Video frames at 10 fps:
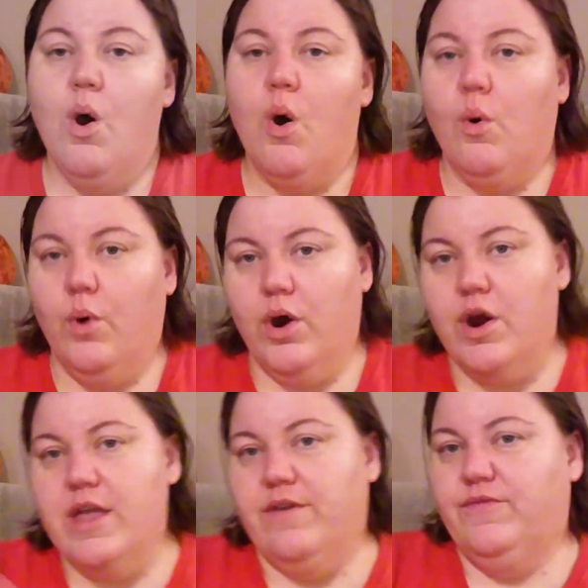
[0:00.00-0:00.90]
Or
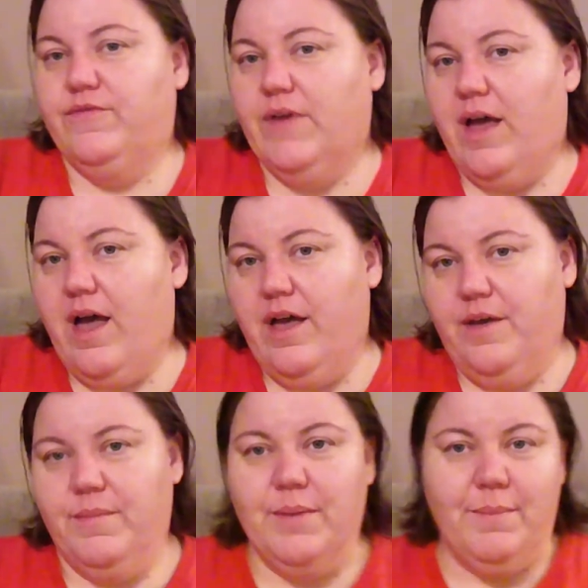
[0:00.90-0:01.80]
if
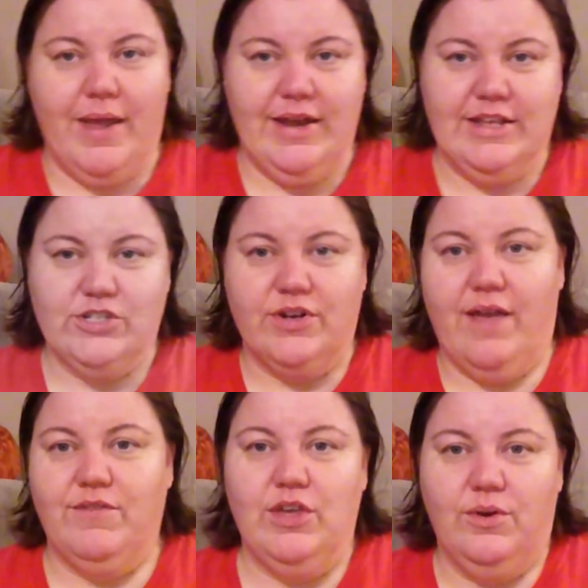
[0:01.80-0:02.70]
my niece or
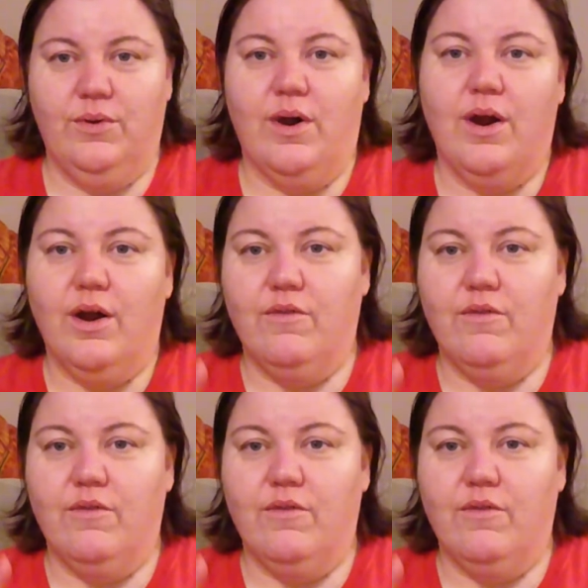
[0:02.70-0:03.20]
nephew are